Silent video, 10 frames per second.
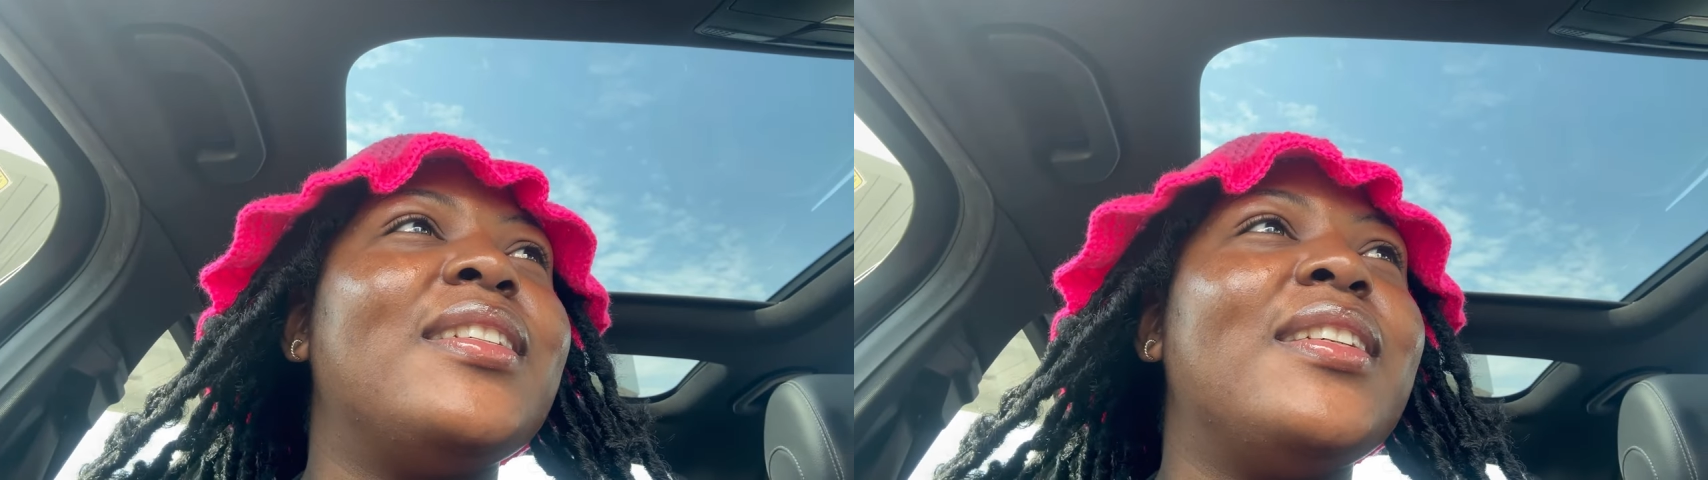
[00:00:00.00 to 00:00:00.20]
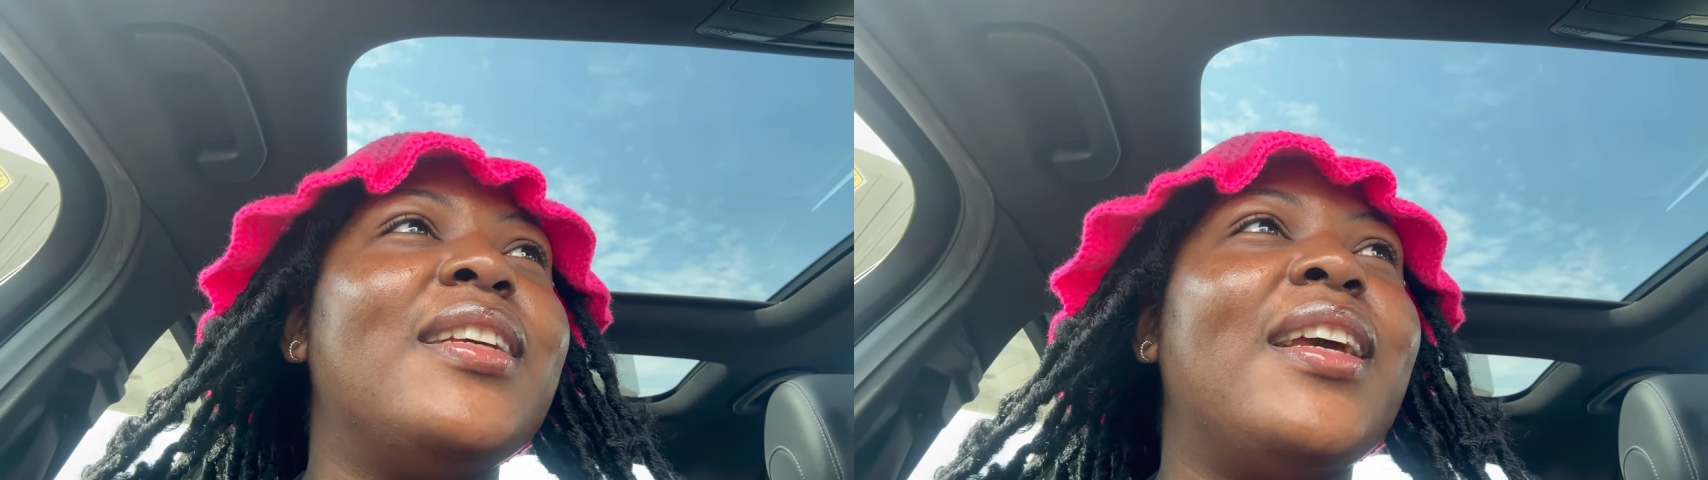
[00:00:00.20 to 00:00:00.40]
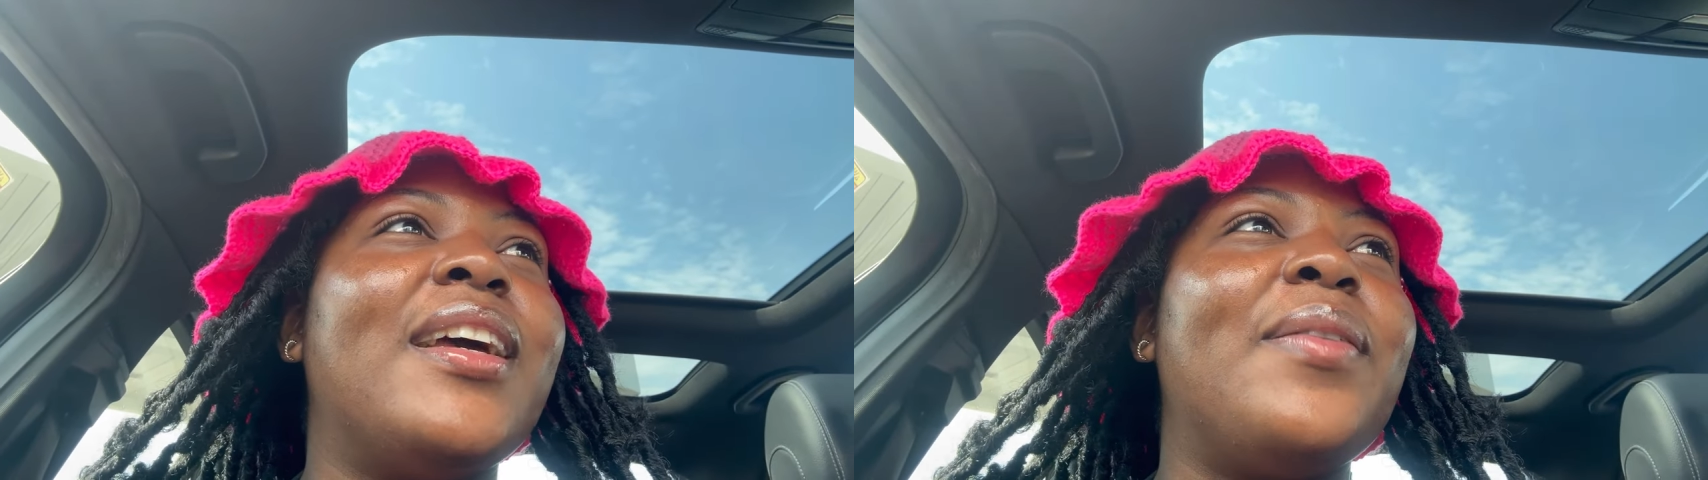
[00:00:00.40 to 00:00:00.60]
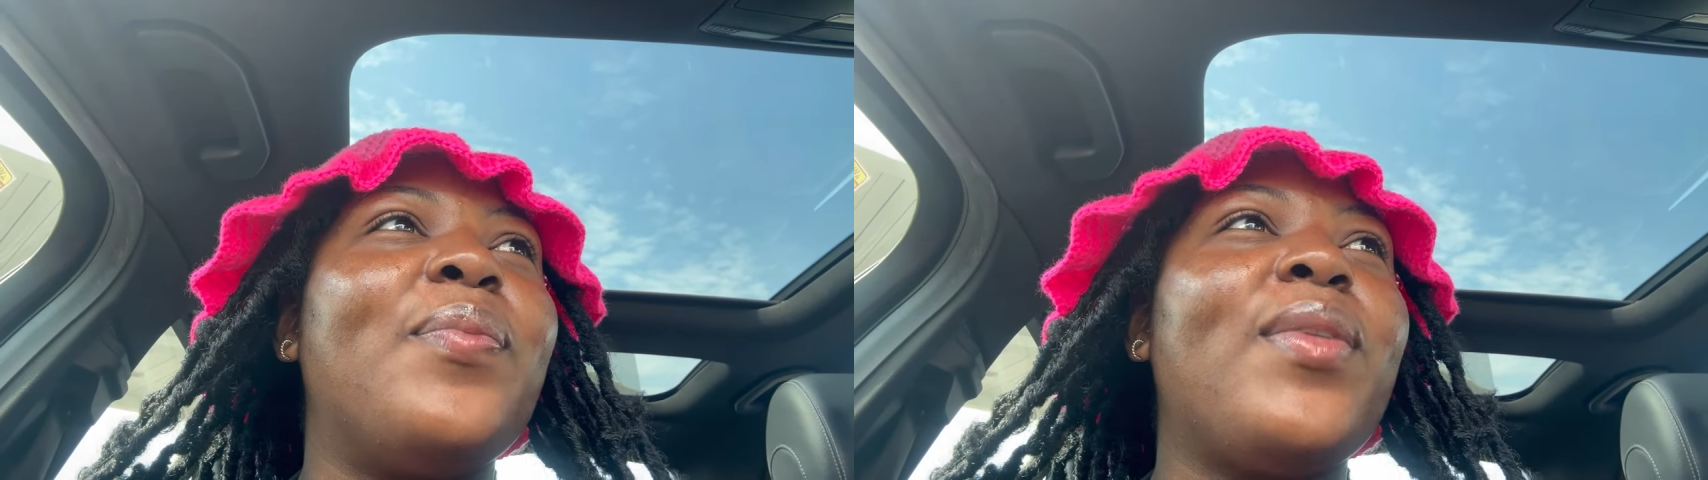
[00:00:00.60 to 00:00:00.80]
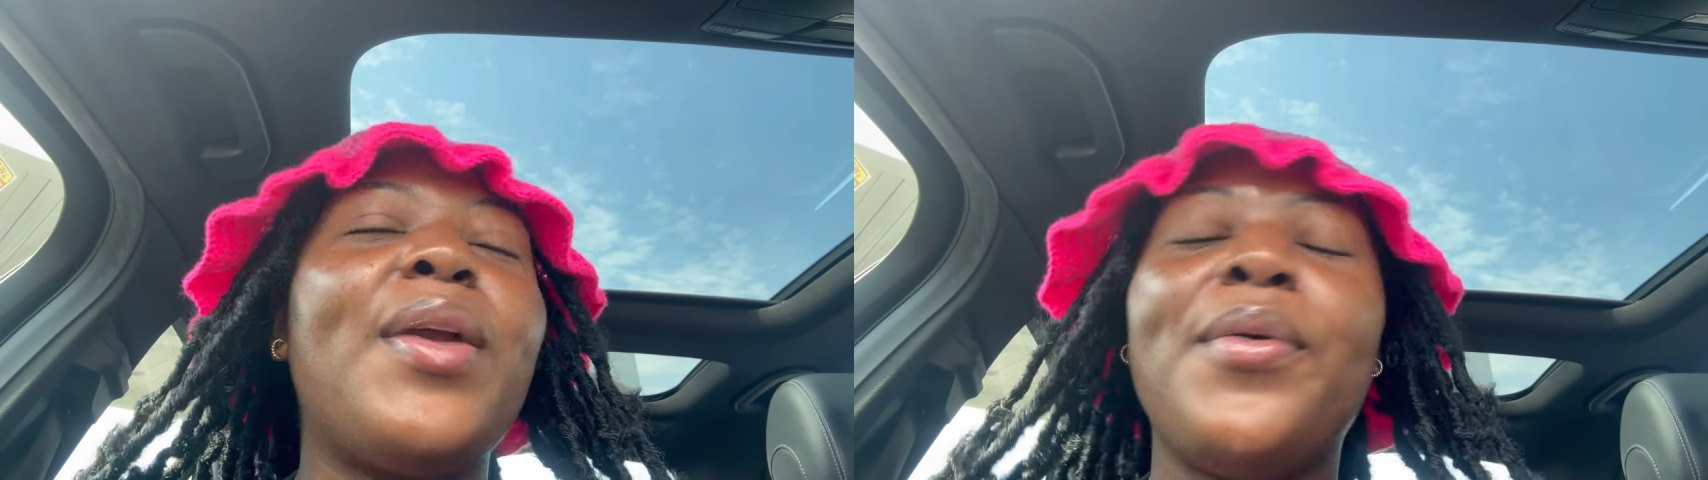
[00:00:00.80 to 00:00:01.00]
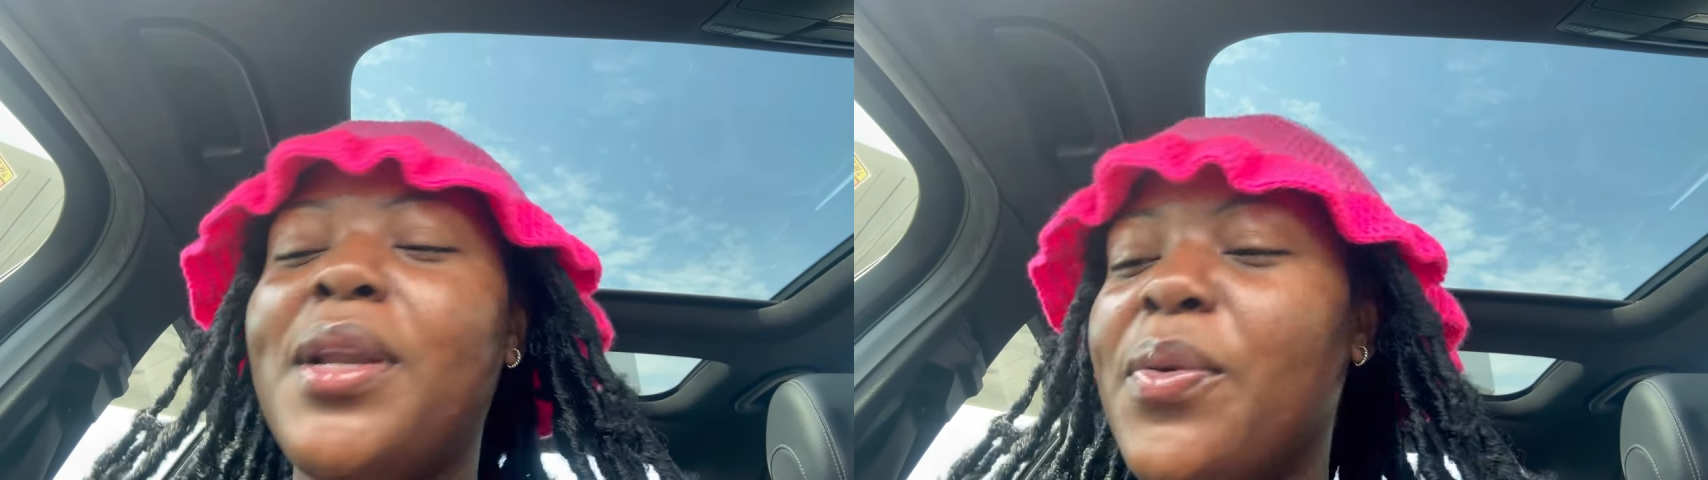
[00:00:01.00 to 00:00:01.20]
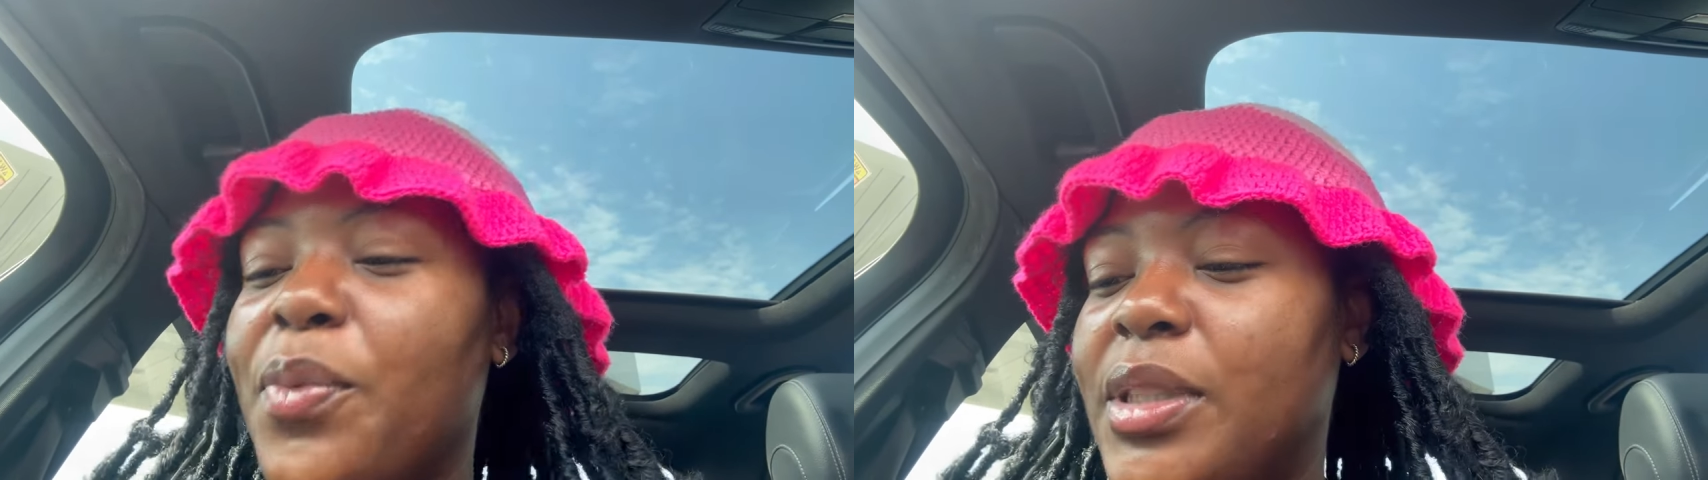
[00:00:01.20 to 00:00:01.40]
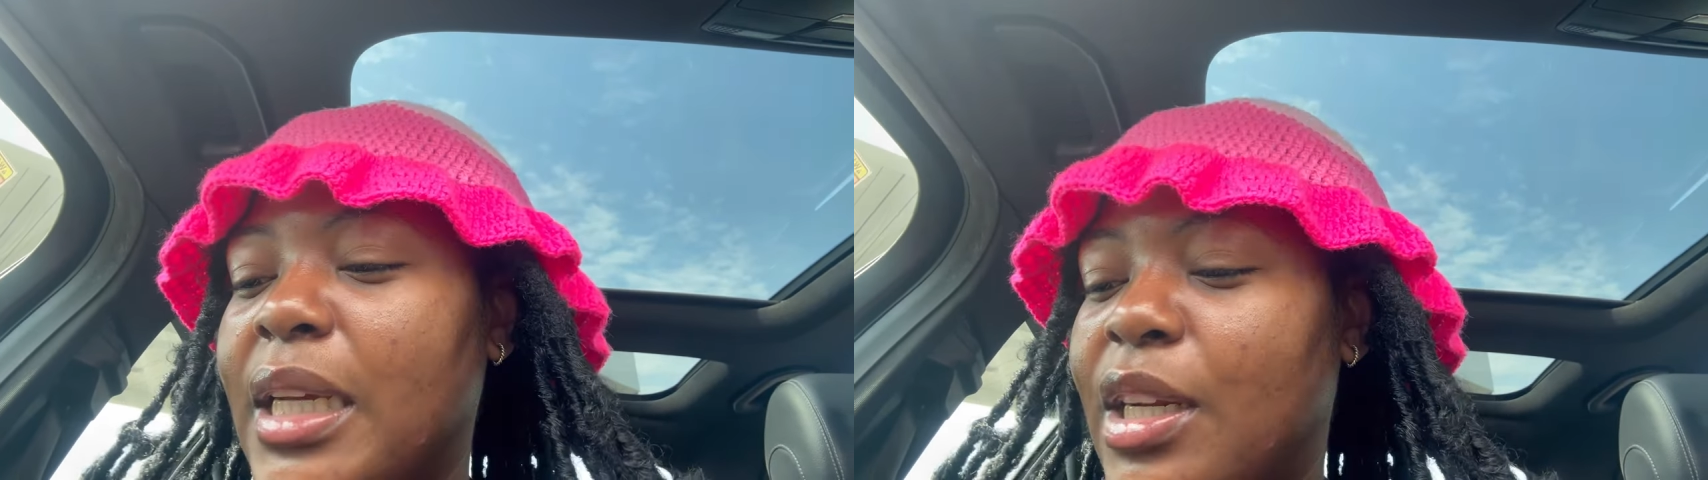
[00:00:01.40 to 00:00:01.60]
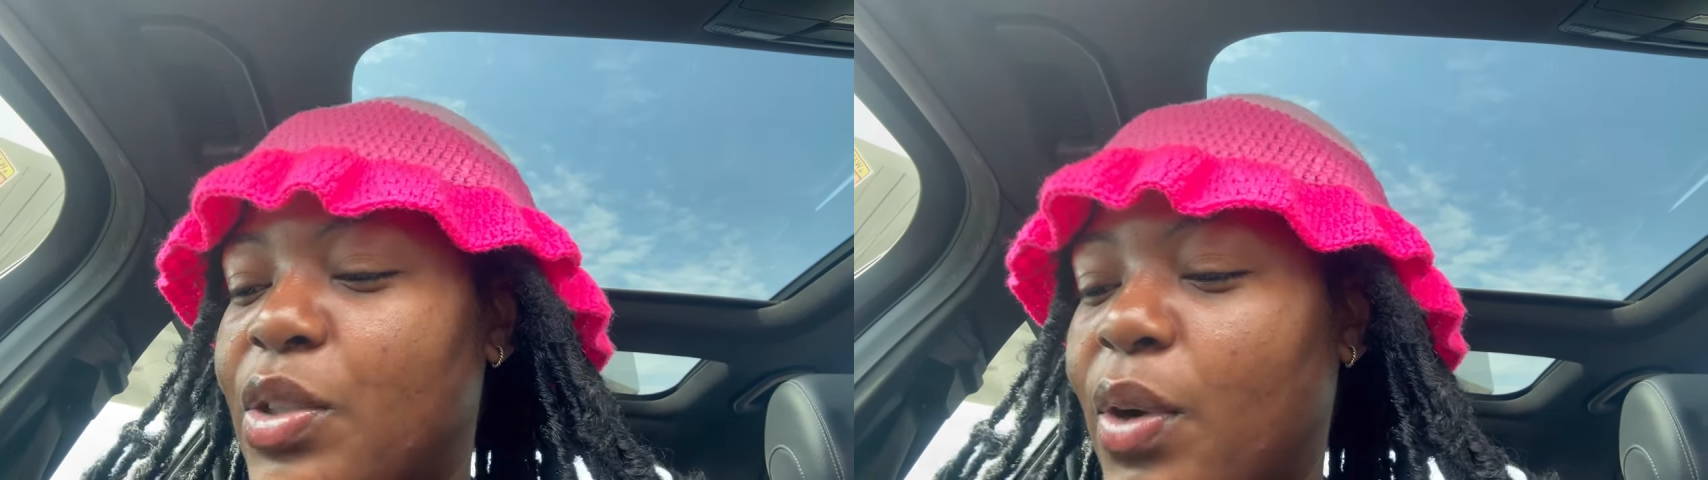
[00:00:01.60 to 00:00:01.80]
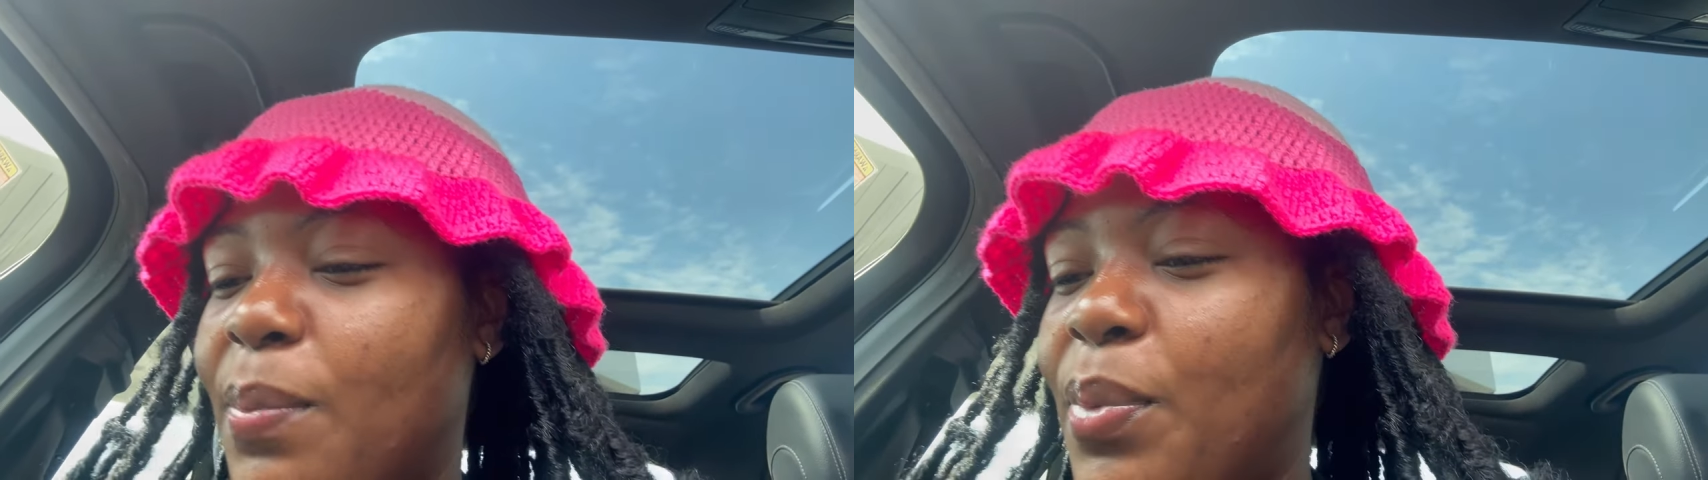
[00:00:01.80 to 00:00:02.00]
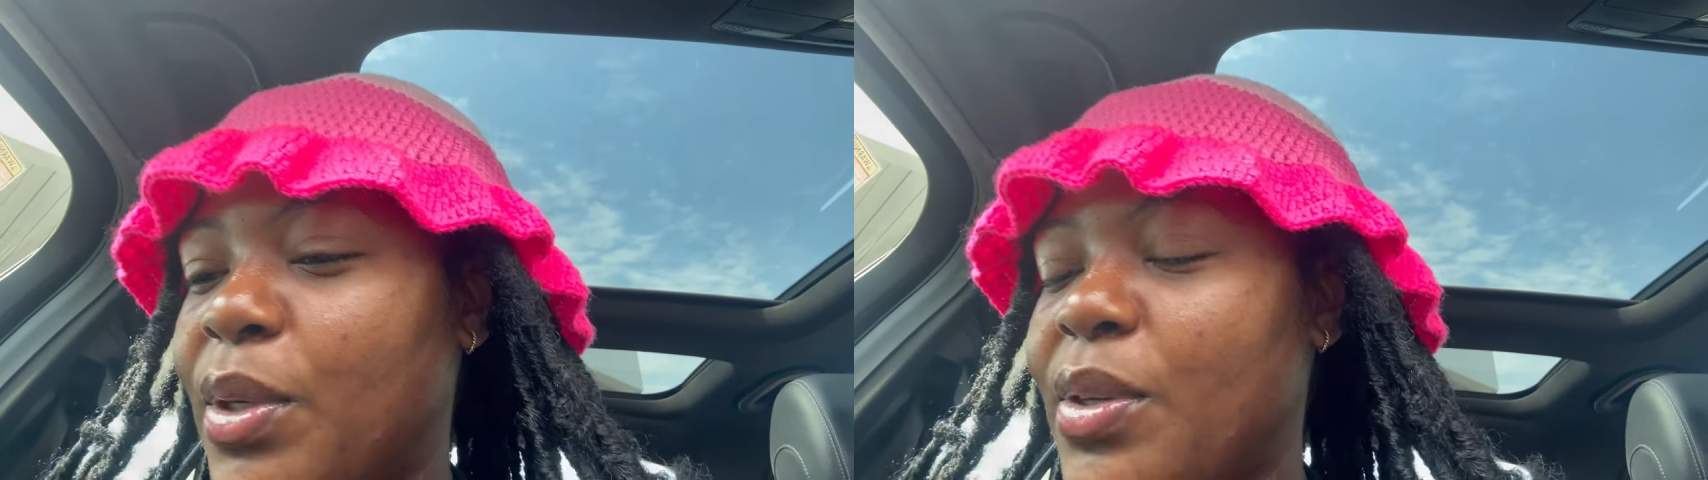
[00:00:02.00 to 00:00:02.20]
Yeah, I really wish I had a tripod,